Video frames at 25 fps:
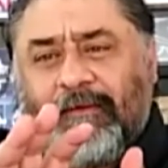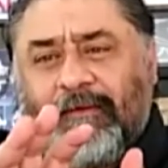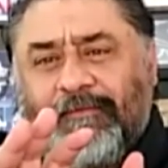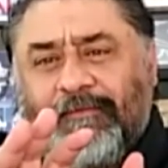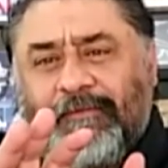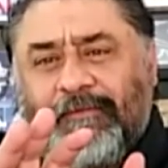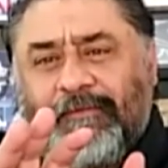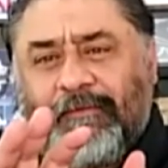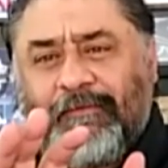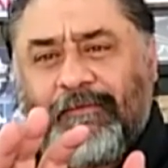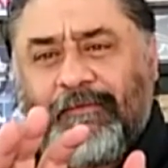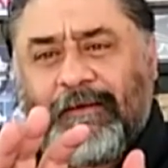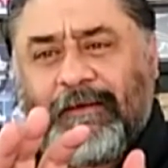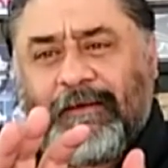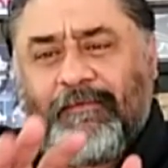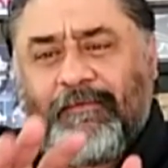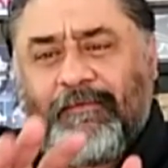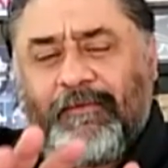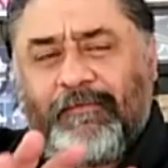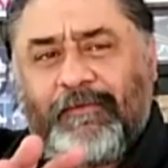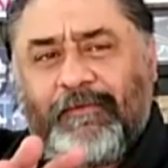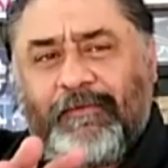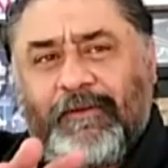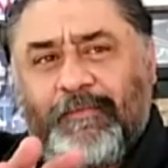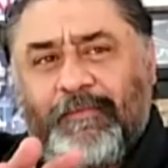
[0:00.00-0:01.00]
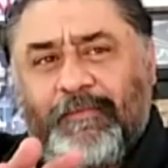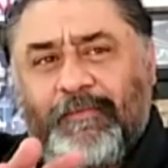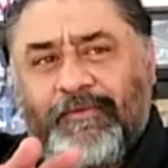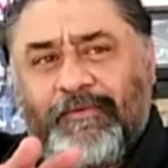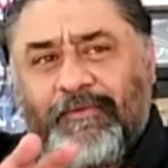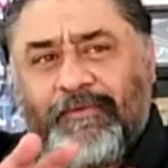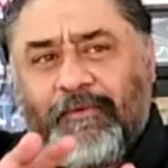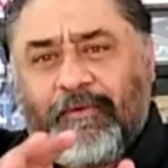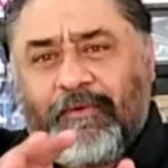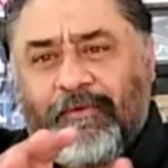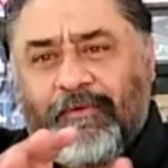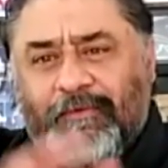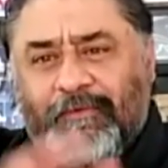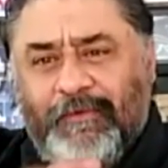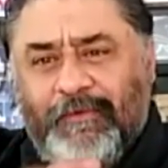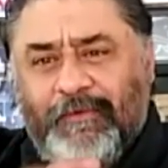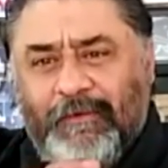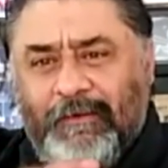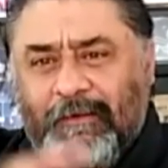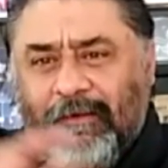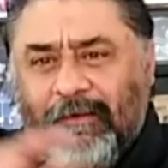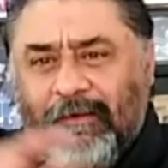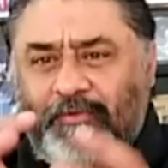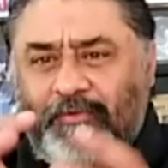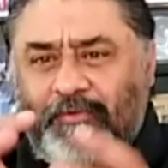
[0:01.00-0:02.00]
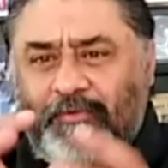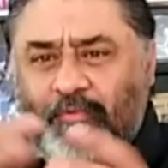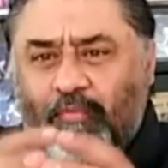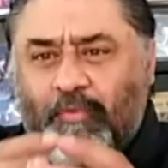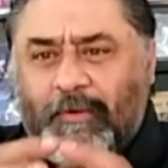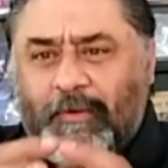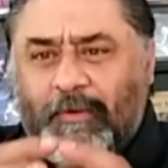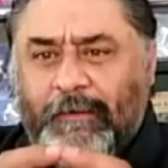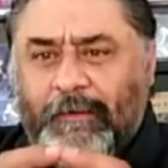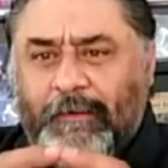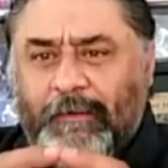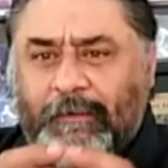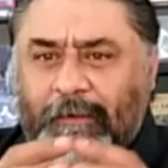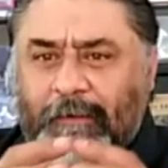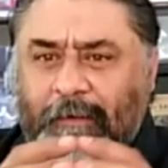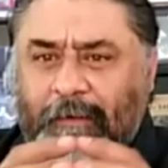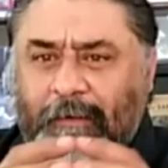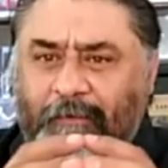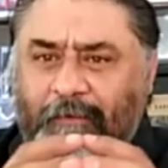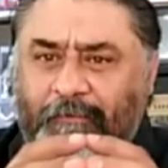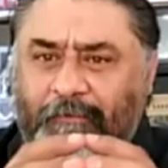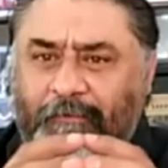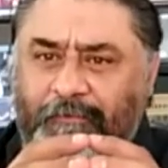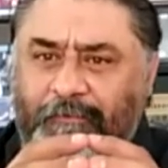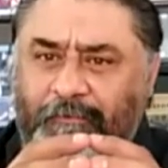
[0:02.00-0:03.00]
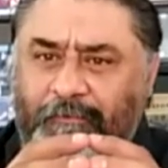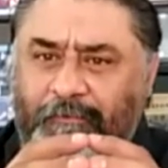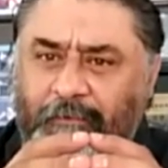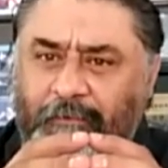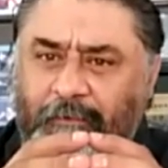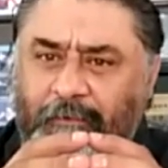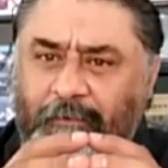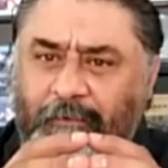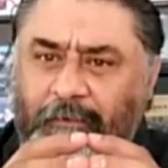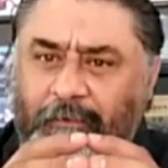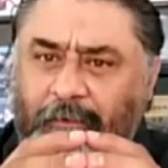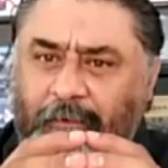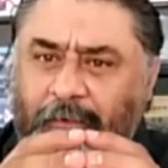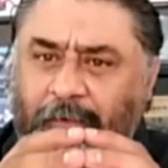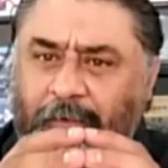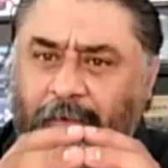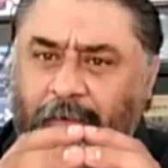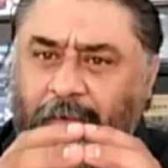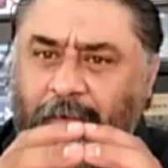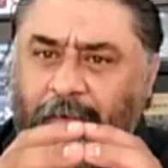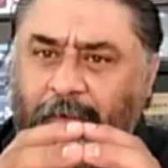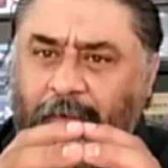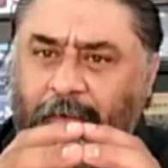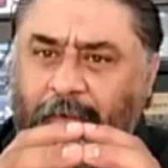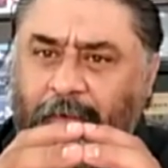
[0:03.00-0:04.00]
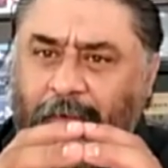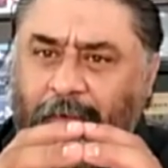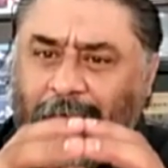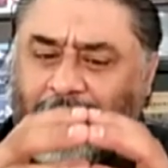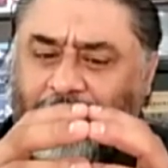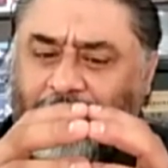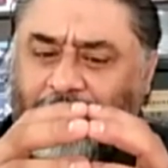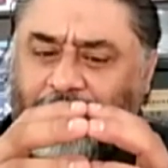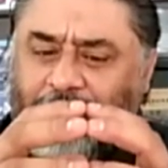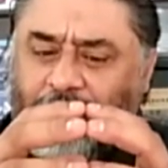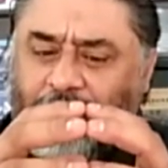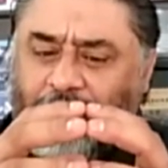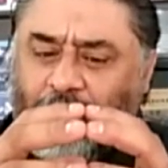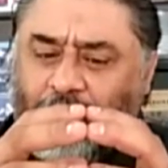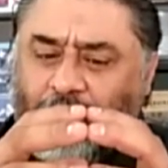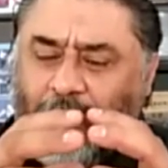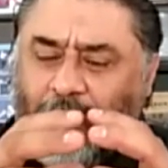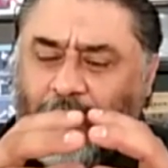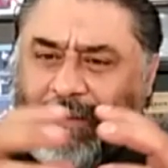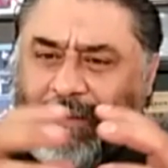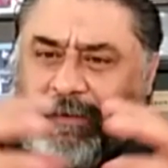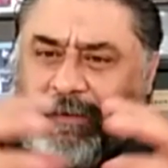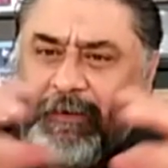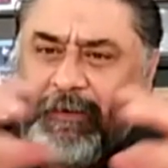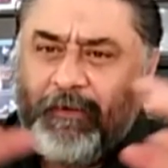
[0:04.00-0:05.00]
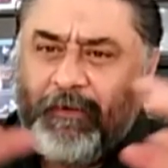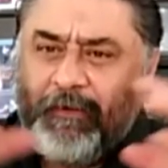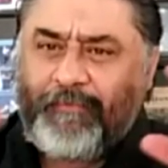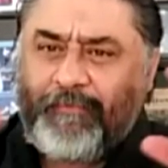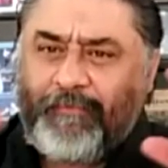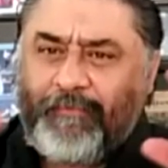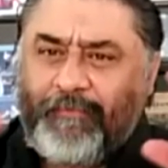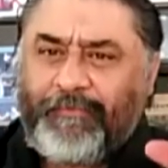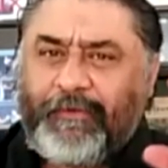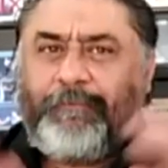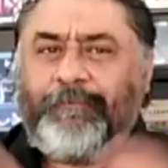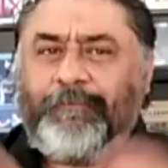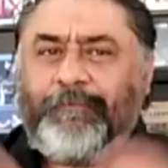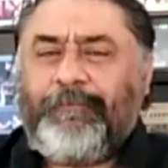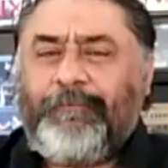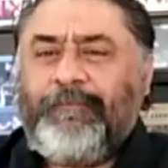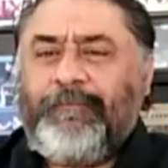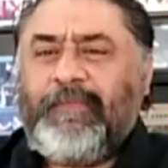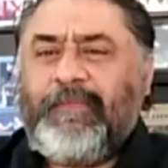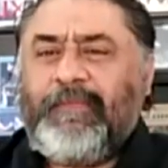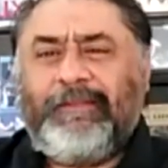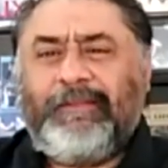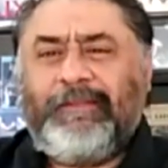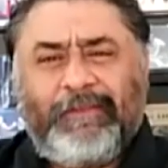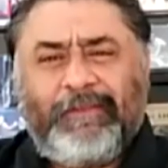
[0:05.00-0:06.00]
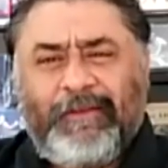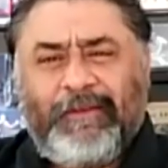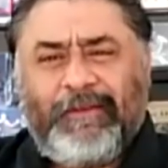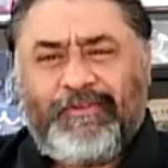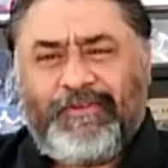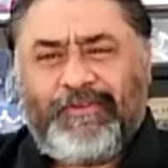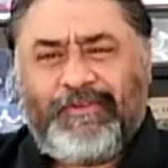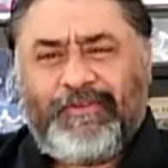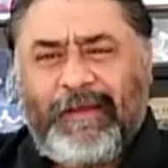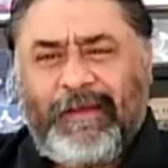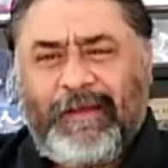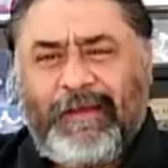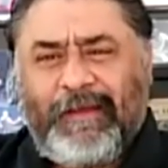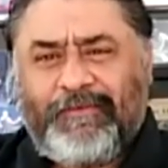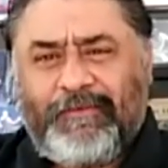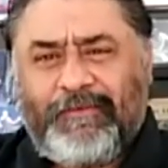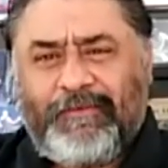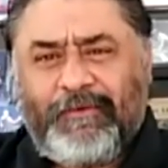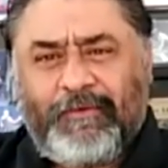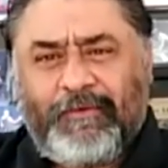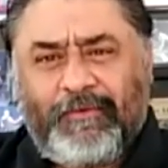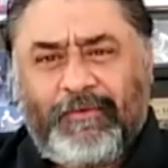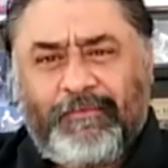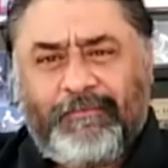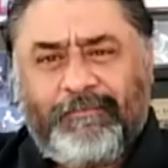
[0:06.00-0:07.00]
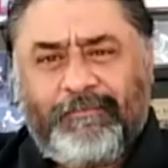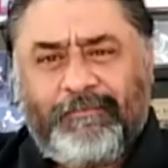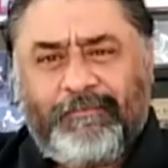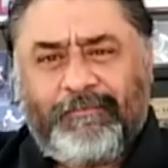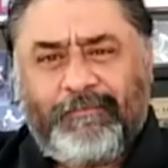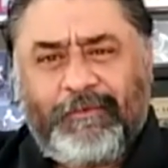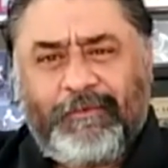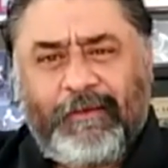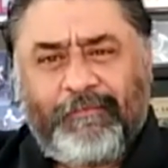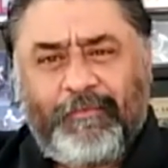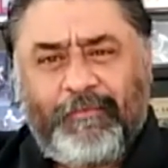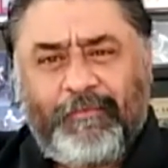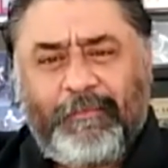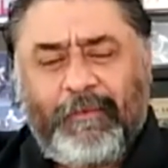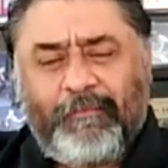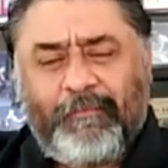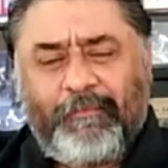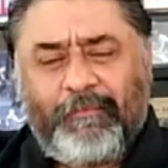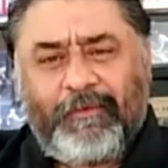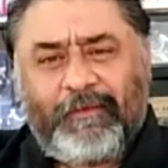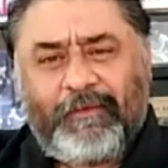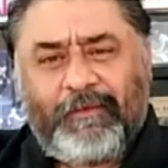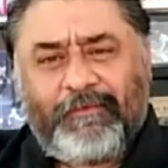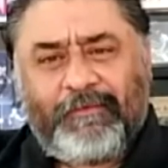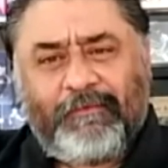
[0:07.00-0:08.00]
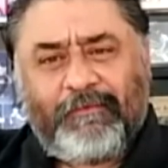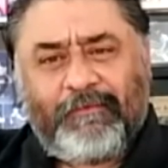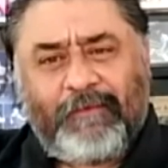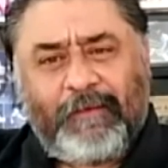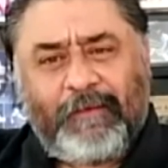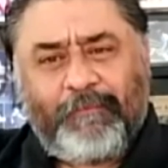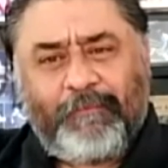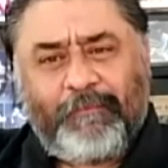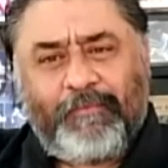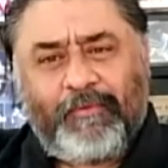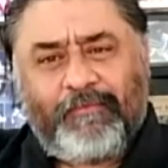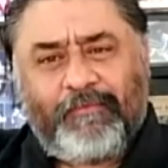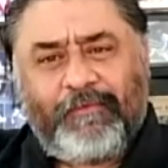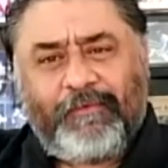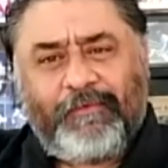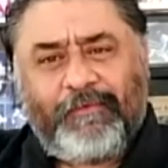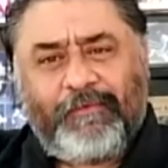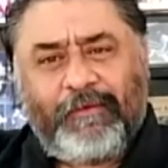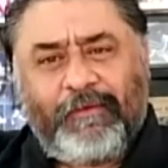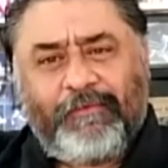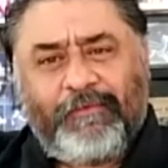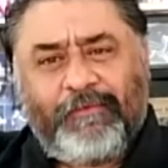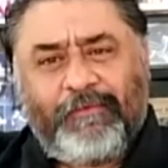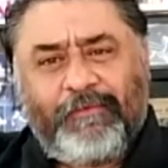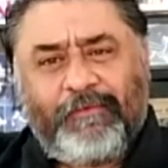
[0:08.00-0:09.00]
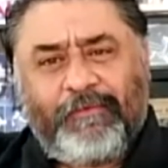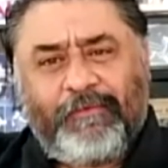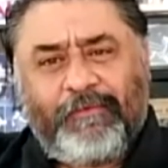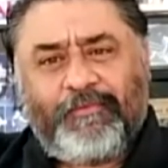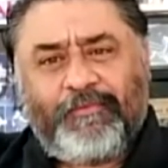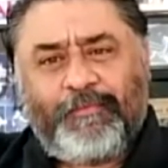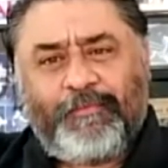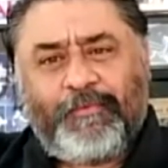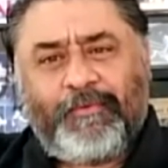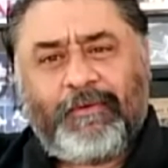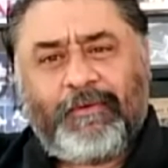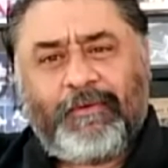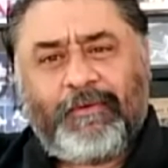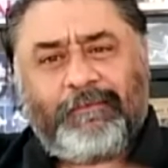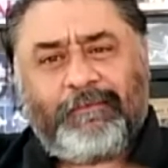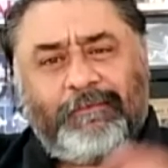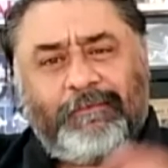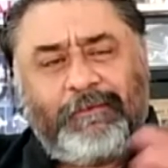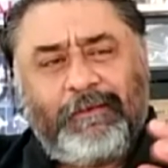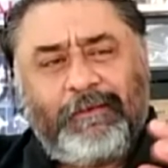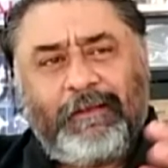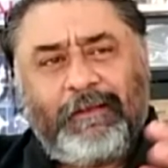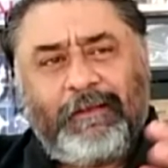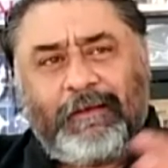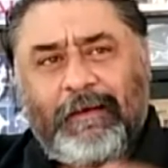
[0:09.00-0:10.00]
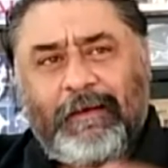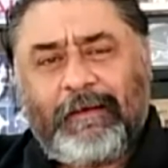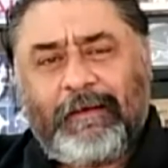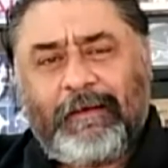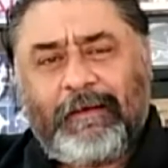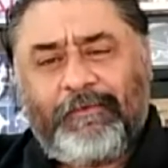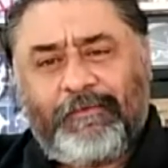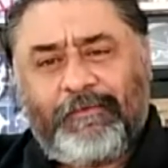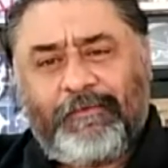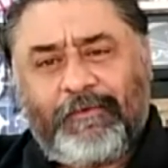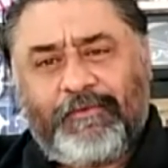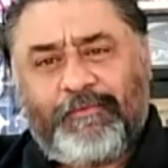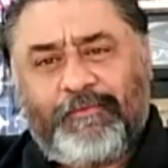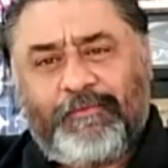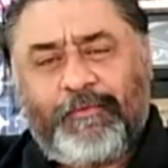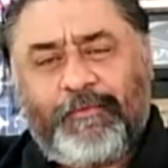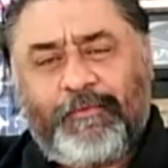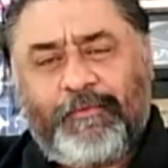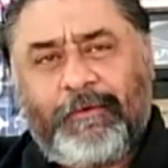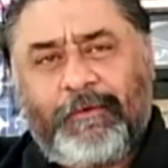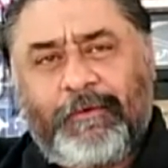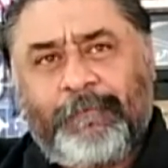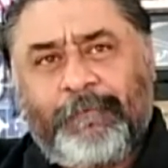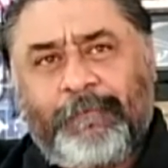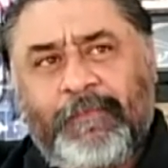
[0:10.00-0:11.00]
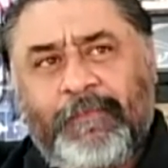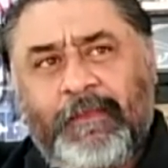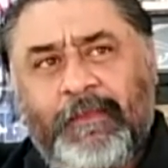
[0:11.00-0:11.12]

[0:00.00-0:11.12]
Savate, of the French martial arts, into one as the ranking goes up. Nothing changed, you know? We have to remember that Savate Boxe Francaise is our sport, and Lacan is our sport.